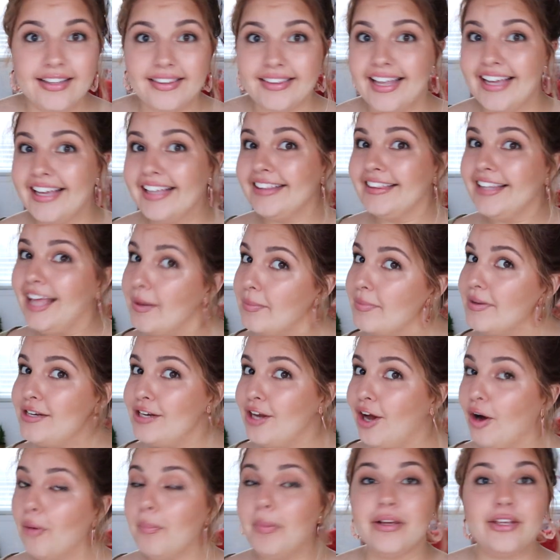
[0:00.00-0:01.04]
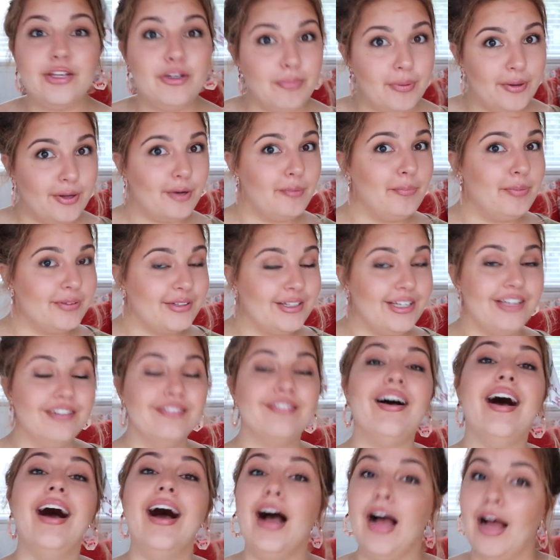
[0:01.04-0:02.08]
like, let me know. But you better believe
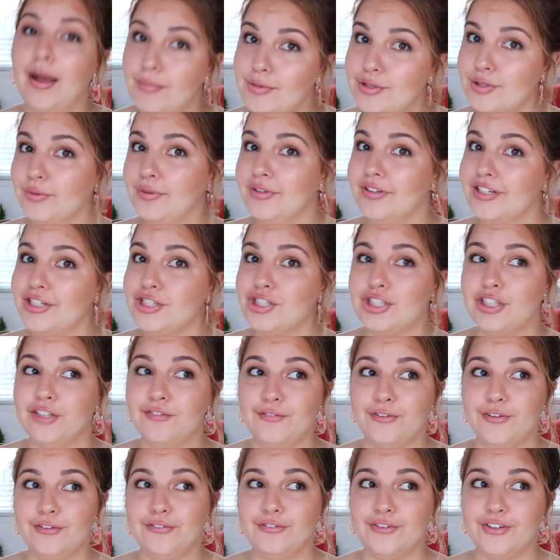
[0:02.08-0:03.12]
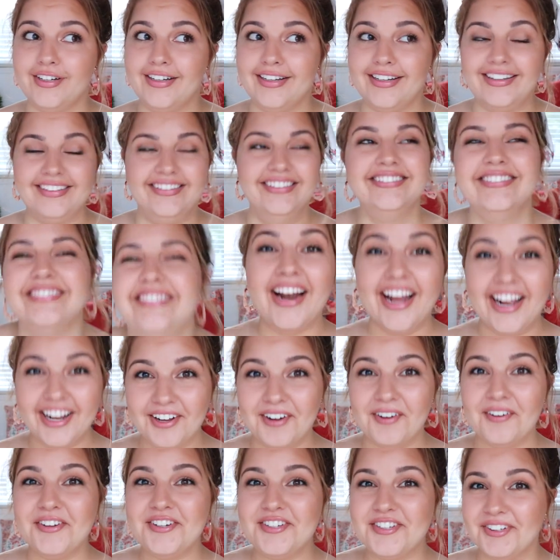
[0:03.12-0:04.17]
I'm doing this shit for free. I
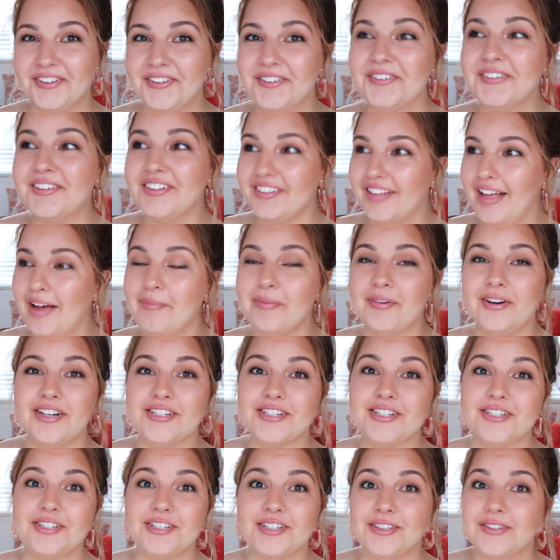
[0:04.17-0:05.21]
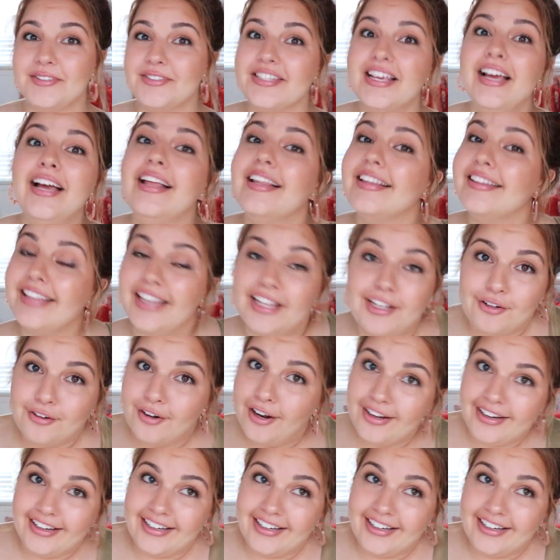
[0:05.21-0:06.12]
go do collaboration shoots that you're not